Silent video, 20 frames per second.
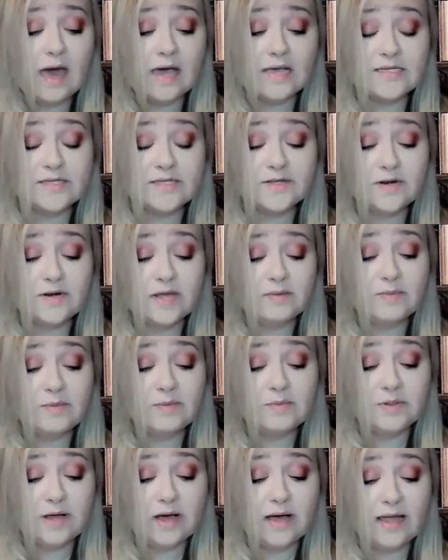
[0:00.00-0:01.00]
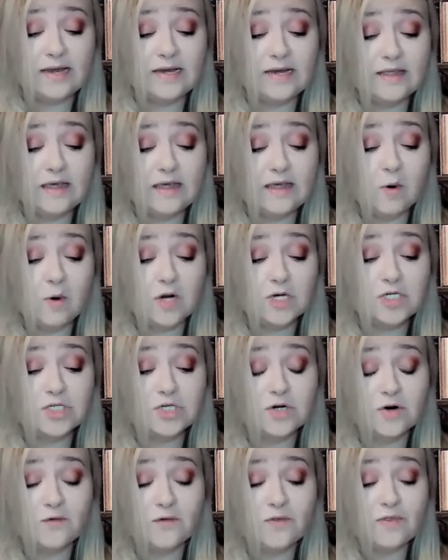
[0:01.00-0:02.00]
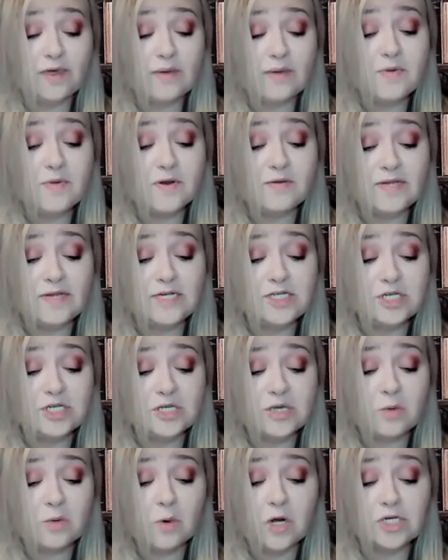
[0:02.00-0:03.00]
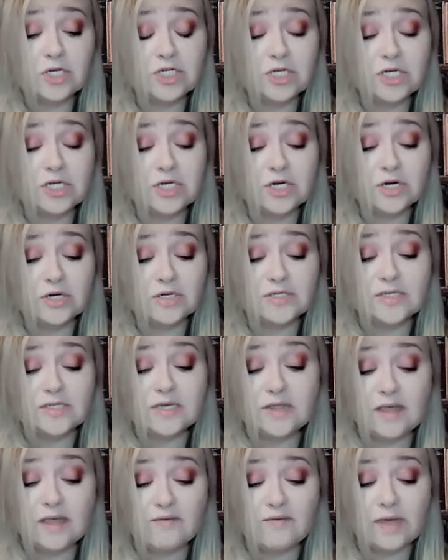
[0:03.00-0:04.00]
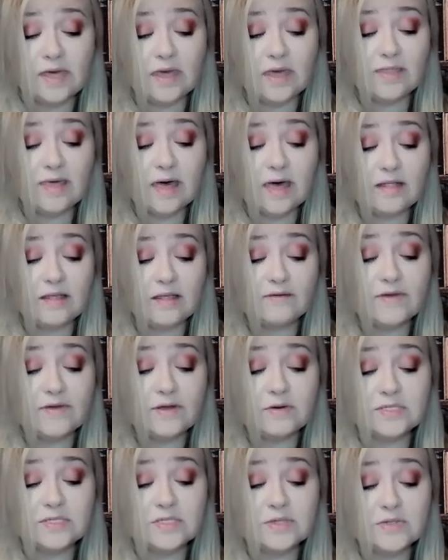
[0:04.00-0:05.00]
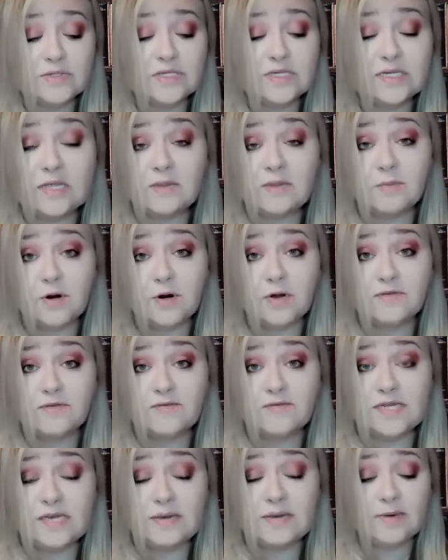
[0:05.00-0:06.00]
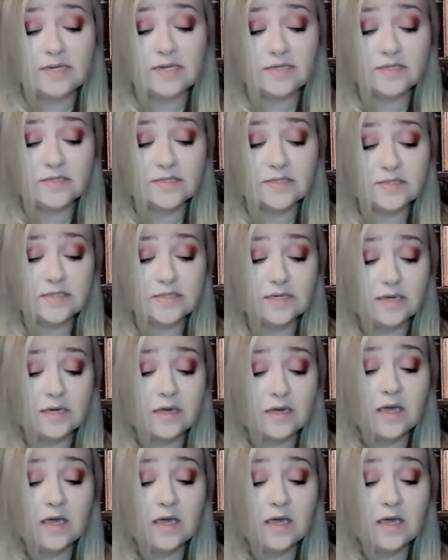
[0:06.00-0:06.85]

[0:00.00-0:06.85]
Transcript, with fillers: As their name implied, they watched over them, but eventually watching turned to loving, and that loving resulted in the birth of demons.